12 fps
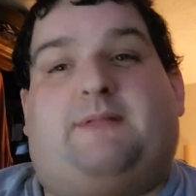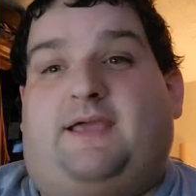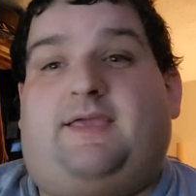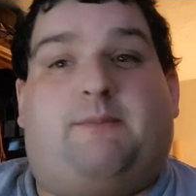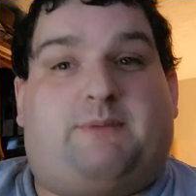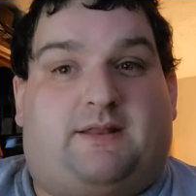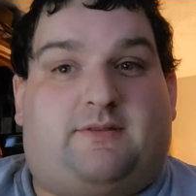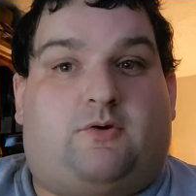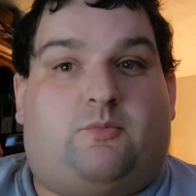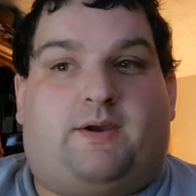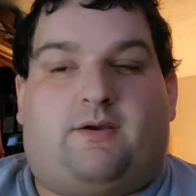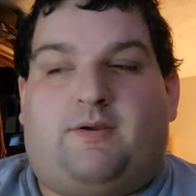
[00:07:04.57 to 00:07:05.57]
but that came out of
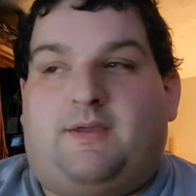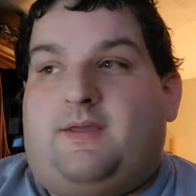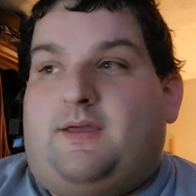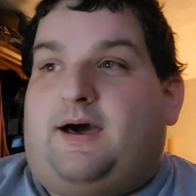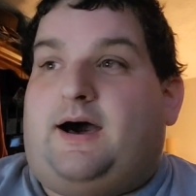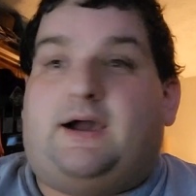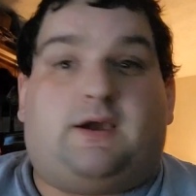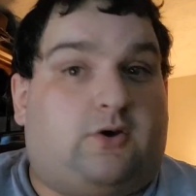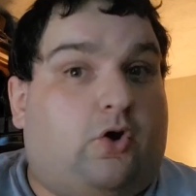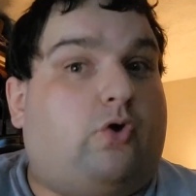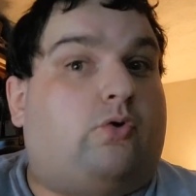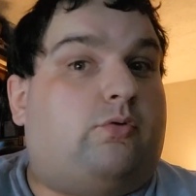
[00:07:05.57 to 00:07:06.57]
nowhere.
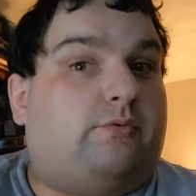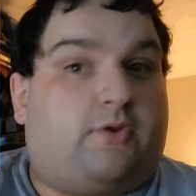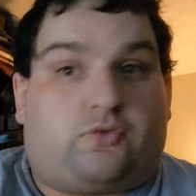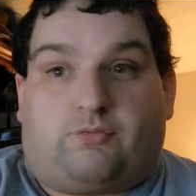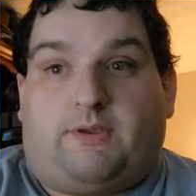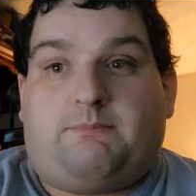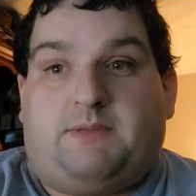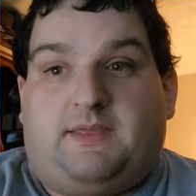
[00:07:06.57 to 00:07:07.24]
Goal, The Dream